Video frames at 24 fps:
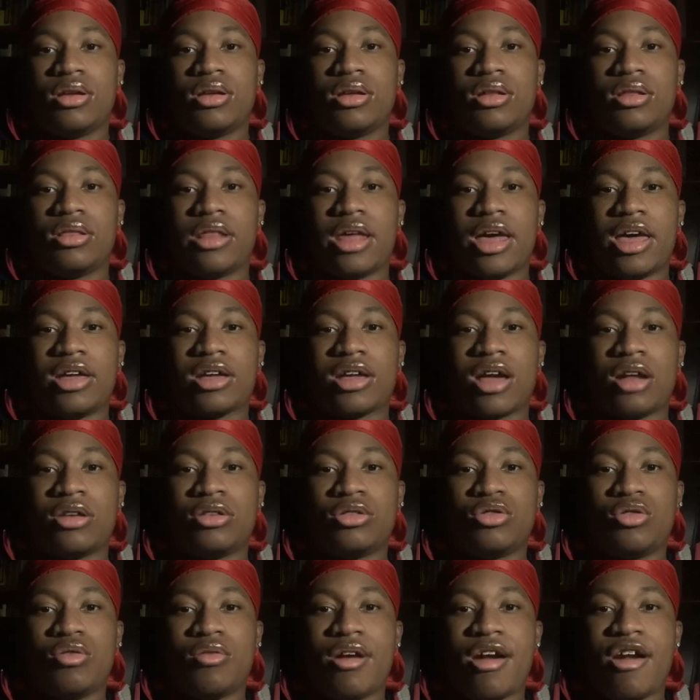Like, I
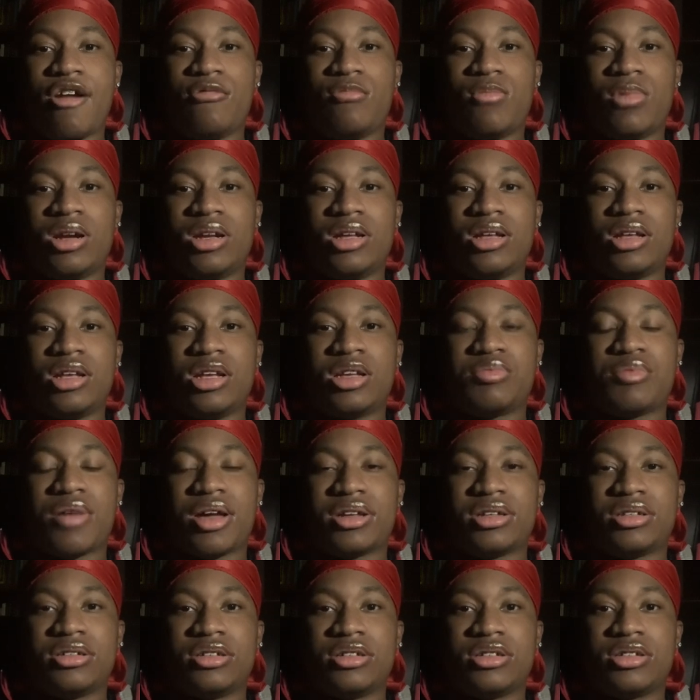don't know why everybody
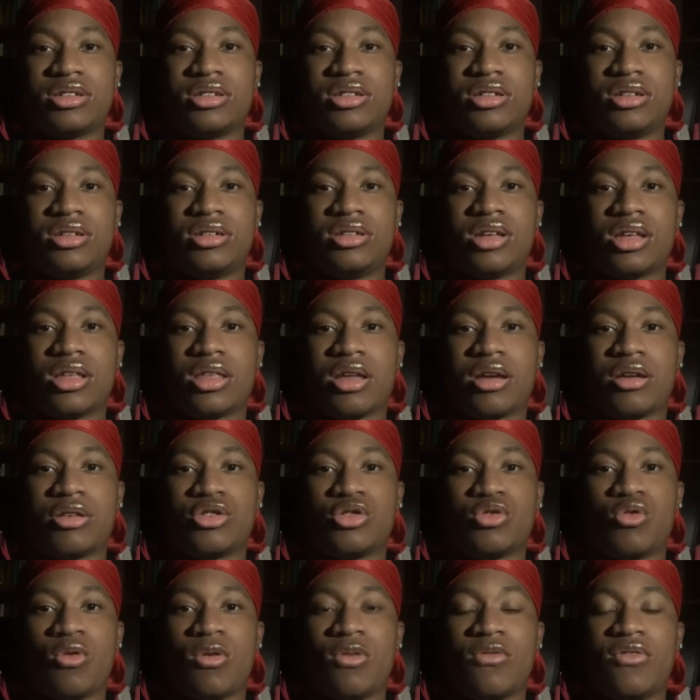expected us to sit there and
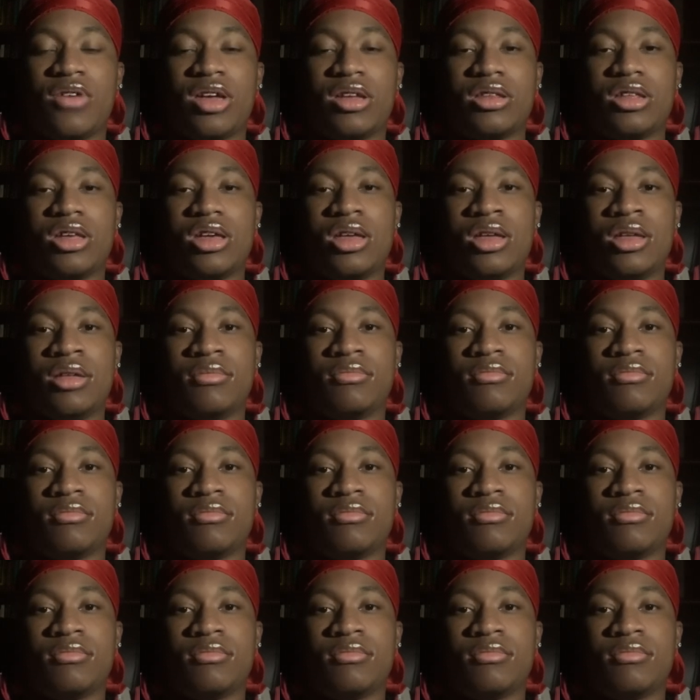score 50.